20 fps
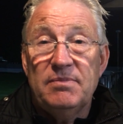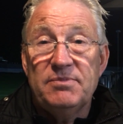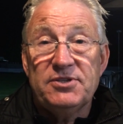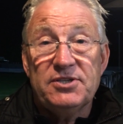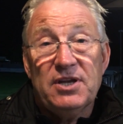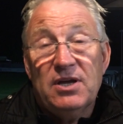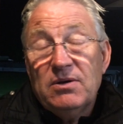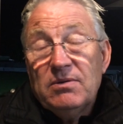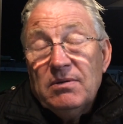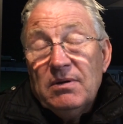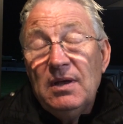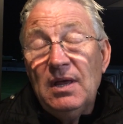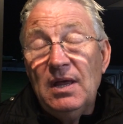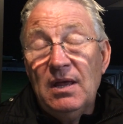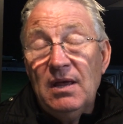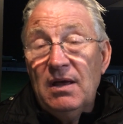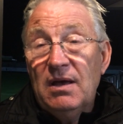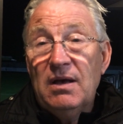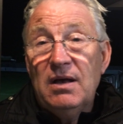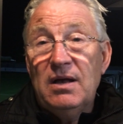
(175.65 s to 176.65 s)
So,
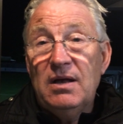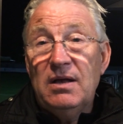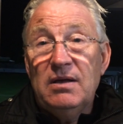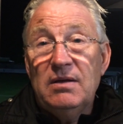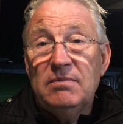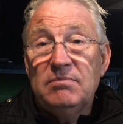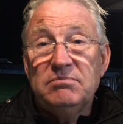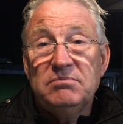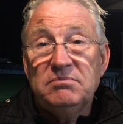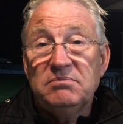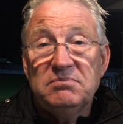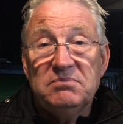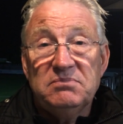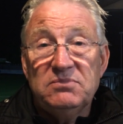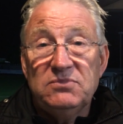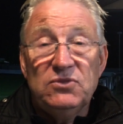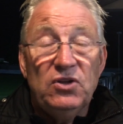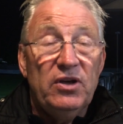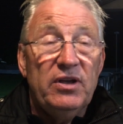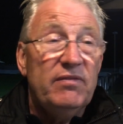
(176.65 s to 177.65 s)

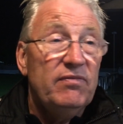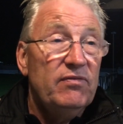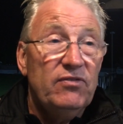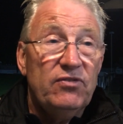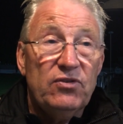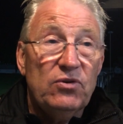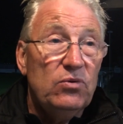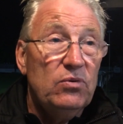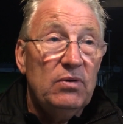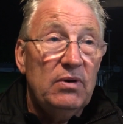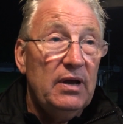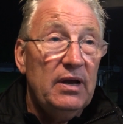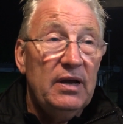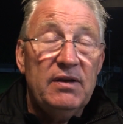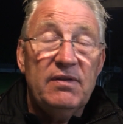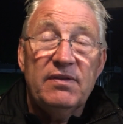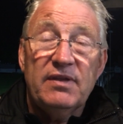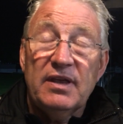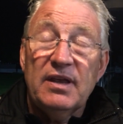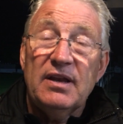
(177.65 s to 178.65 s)
not even thought
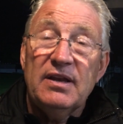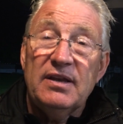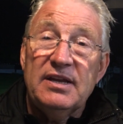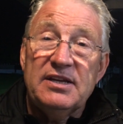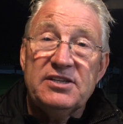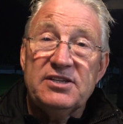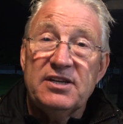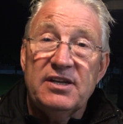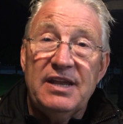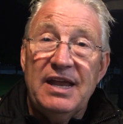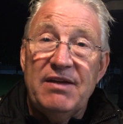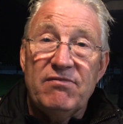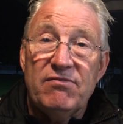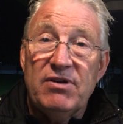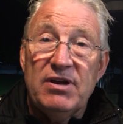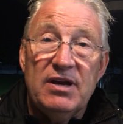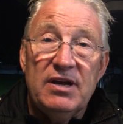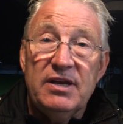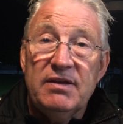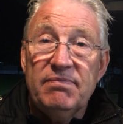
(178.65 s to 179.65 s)
anything less than that,
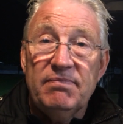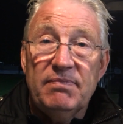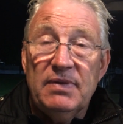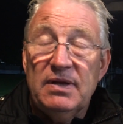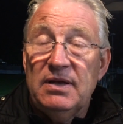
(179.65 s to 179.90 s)
really.